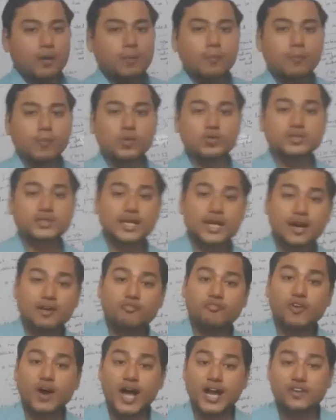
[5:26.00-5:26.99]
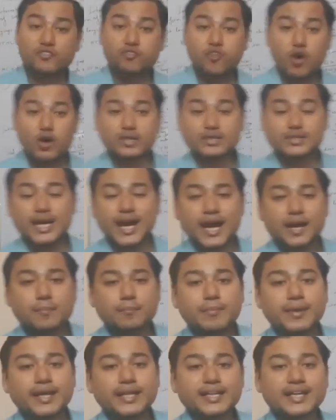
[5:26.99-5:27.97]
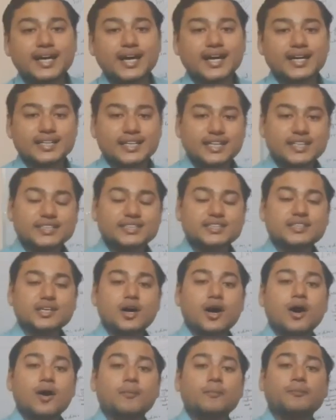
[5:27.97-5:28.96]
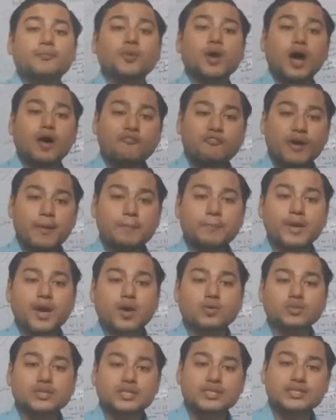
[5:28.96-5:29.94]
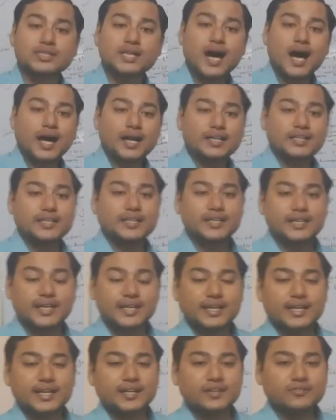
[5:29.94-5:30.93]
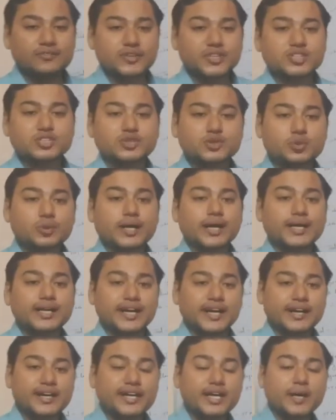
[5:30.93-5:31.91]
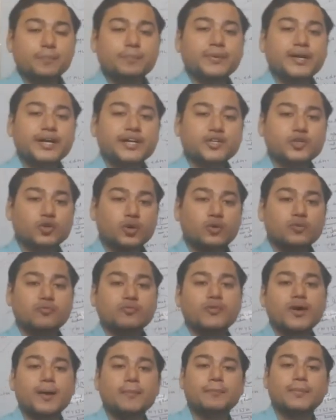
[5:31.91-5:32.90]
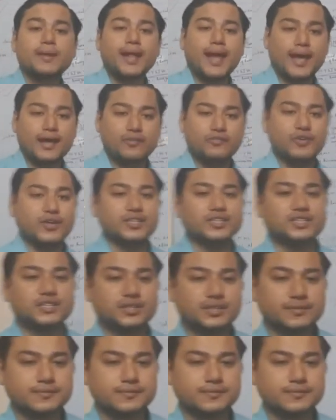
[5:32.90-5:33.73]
Mozilla Firefox, and many others web browsers are there in which you can interpret your web language.